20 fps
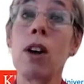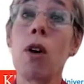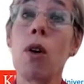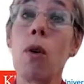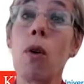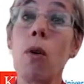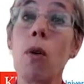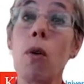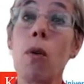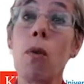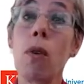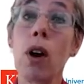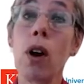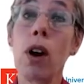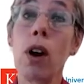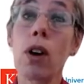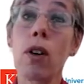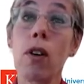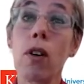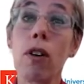who
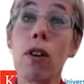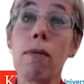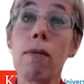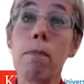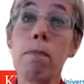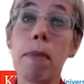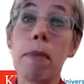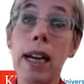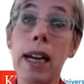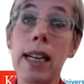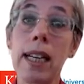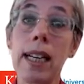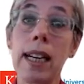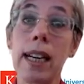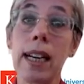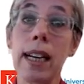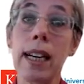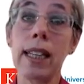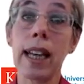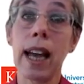work on
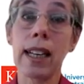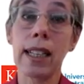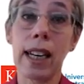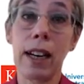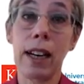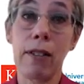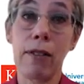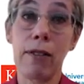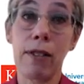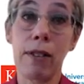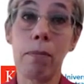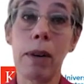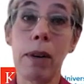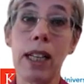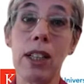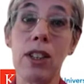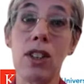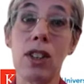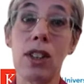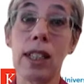making that
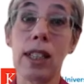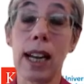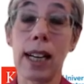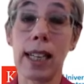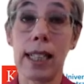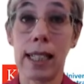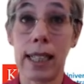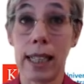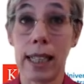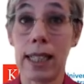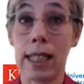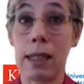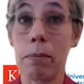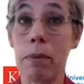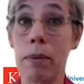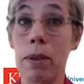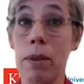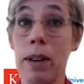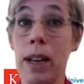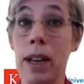information
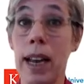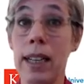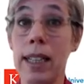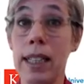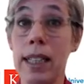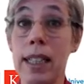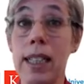accessible and